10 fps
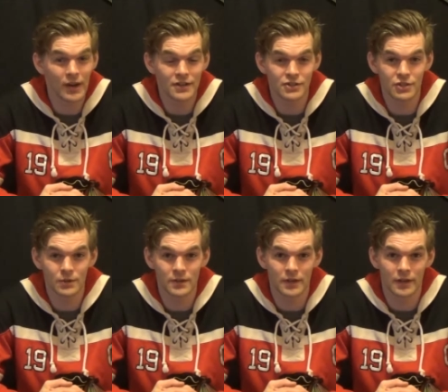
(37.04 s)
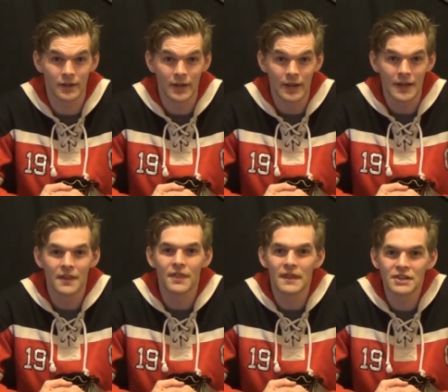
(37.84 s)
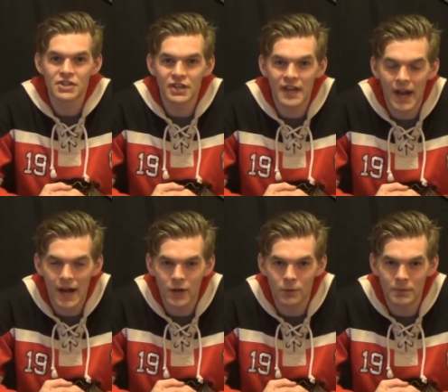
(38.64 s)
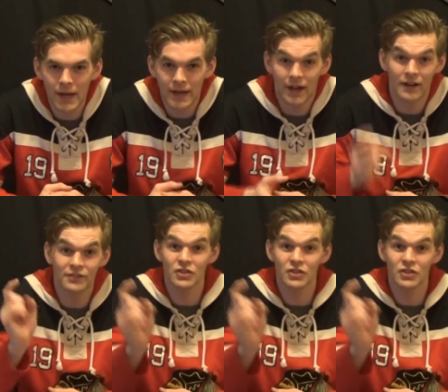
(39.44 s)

Krees Jr. The Chicago Blackhawks,